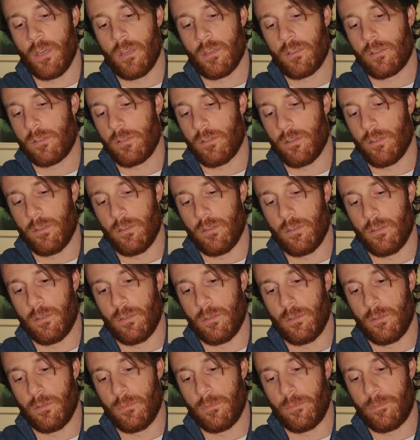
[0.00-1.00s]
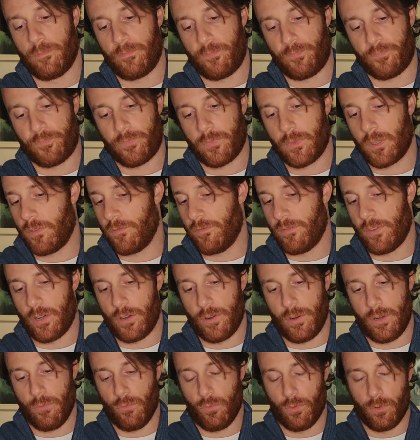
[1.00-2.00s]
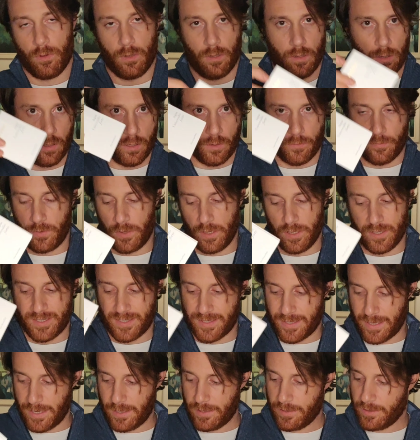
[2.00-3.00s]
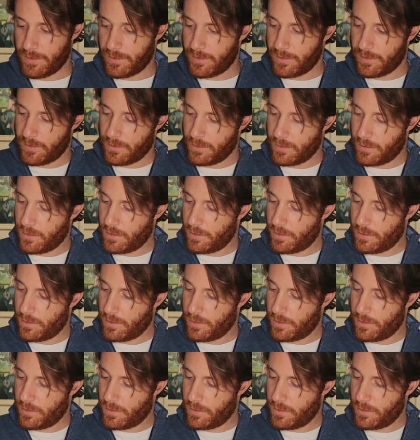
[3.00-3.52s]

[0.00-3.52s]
So very lovely scent,